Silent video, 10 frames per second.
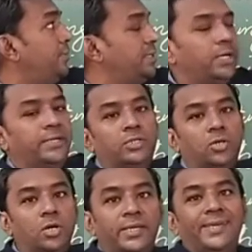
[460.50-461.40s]
in idle
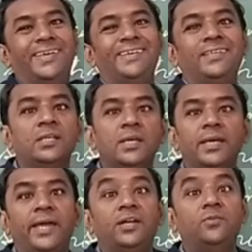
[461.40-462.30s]
talk is
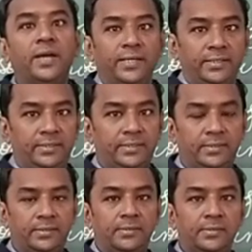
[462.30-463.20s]
advice.